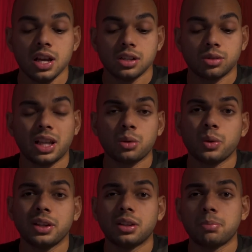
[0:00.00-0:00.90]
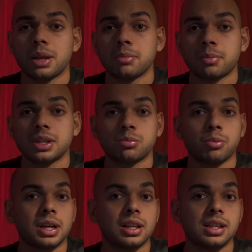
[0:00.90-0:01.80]
So that way, the PlayMemories
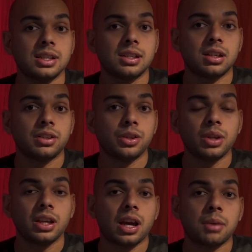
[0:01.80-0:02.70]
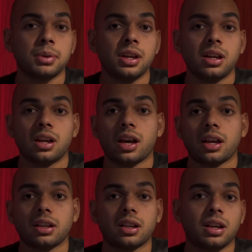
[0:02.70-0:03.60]
Mobile is a unique app,
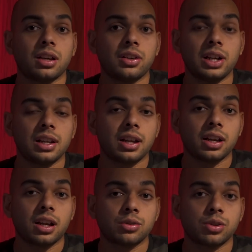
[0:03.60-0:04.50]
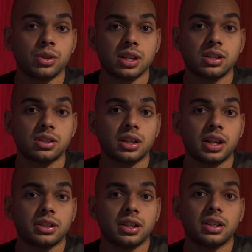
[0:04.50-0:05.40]
and I really like how Sony has
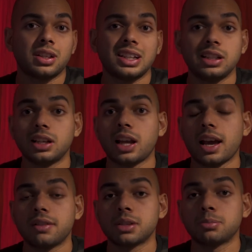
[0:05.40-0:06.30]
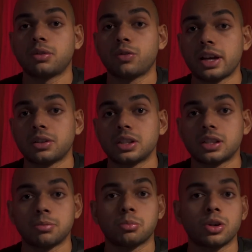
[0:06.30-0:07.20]
integrated it. It didn't have support for Android
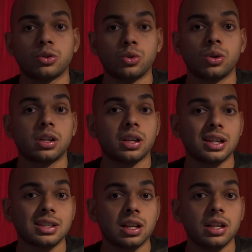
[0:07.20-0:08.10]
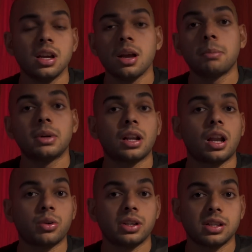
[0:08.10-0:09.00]
7.0 Nougat initially, but
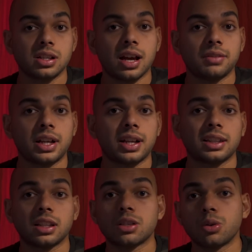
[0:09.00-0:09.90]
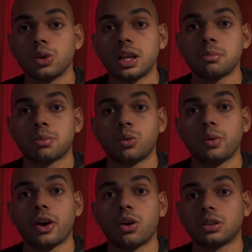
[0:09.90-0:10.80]
now it does have that, and they're slowly
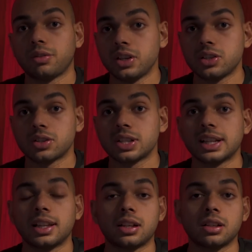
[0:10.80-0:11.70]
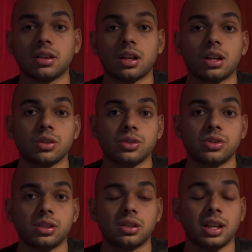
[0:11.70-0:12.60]
improving on the feature set that
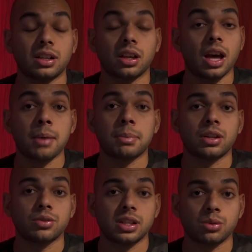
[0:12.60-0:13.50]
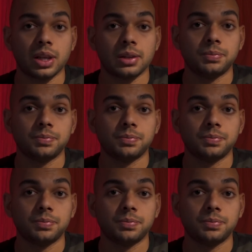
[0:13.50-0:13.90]
the app allows as well.